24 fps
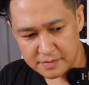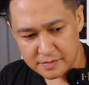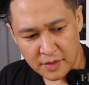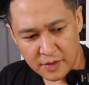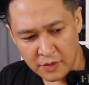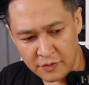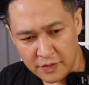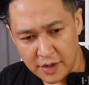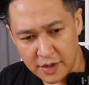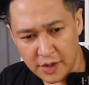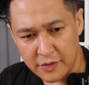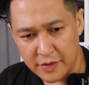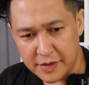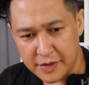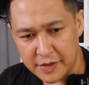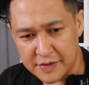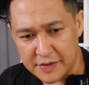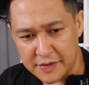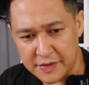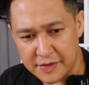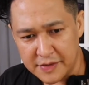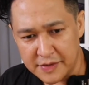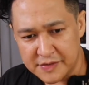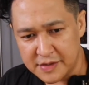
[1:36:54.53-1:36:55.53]
really, really
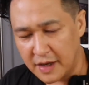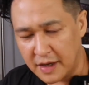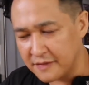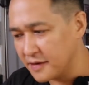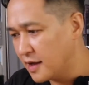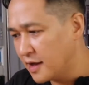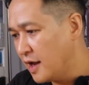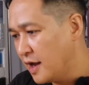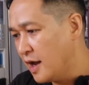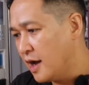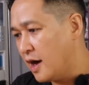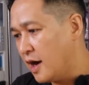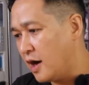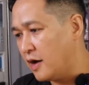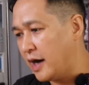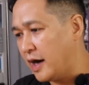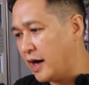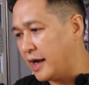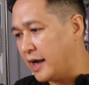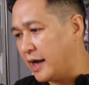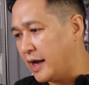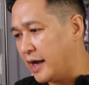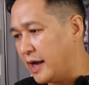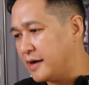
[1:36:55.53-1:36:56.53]
good stuff. All
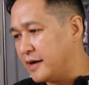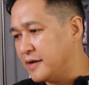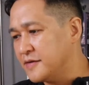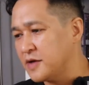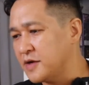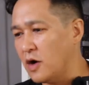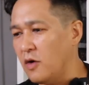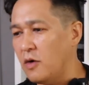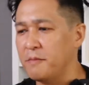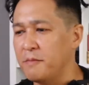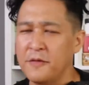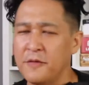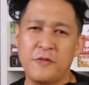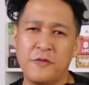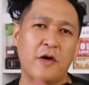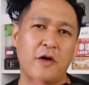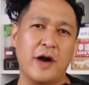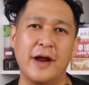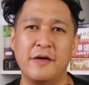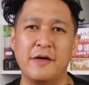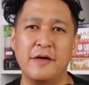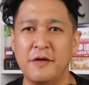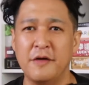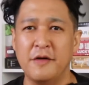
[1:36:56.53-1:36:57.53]
right, so before
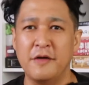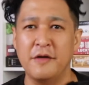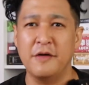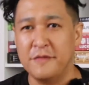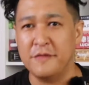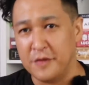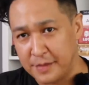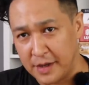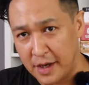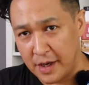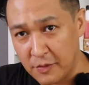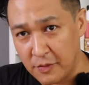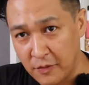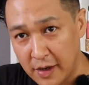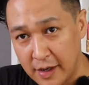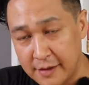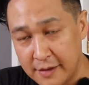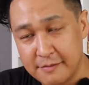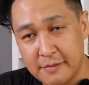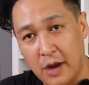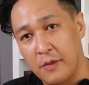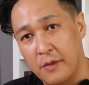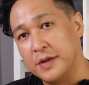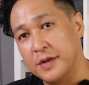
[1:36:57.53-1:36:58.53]
I reveal my number
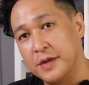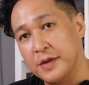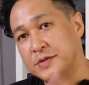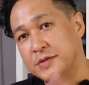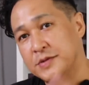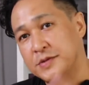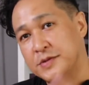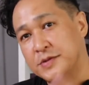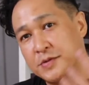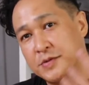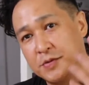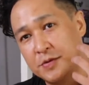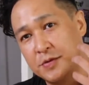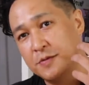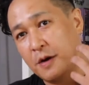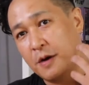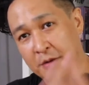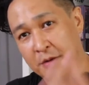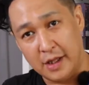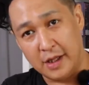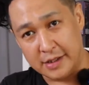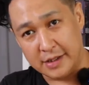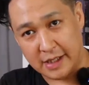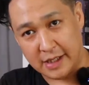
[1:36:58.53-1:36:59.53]
1, I want to
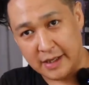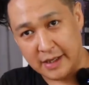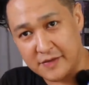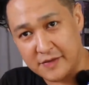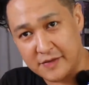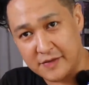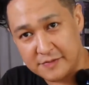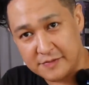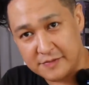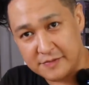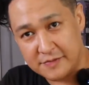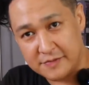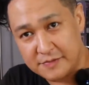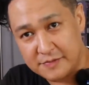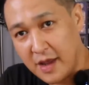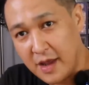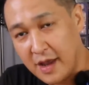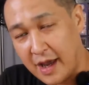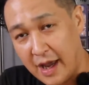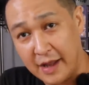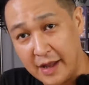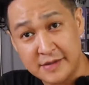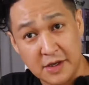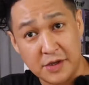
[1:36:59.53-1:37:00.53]
apologize
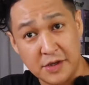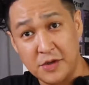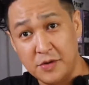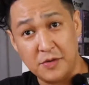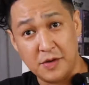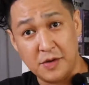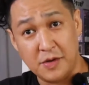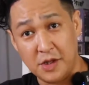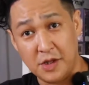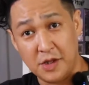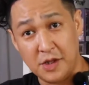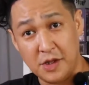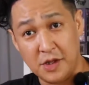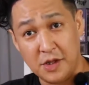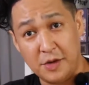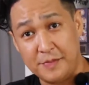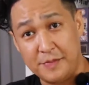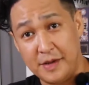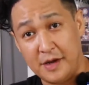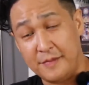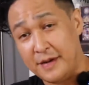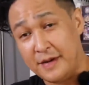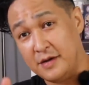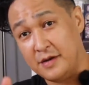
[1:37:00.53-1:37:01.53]
and tell you a little bit
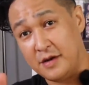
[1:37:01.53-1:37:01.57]
about